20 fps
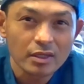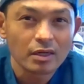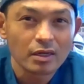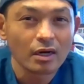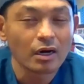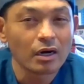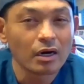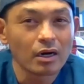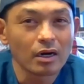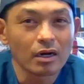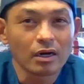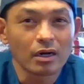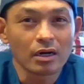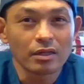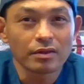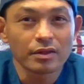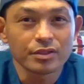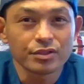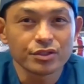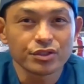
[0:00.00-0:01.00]
uh,
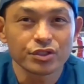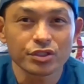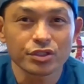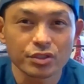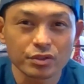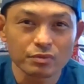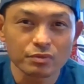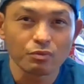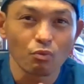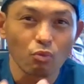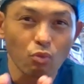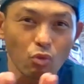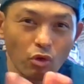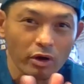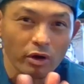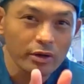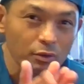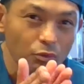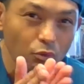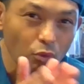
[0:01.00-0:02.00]
than just
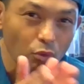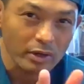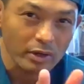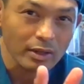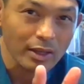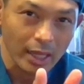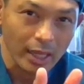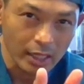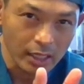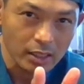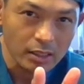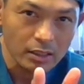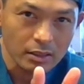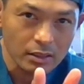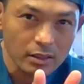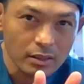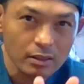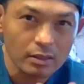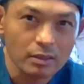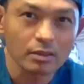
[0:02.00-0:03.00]
one one lane
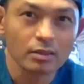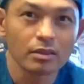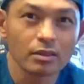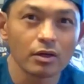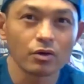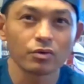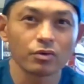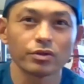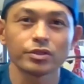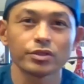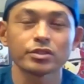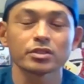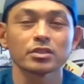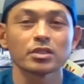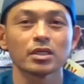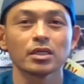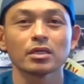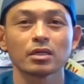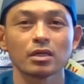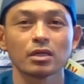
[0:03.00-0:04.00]
you know there's
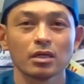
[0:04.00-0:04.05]
like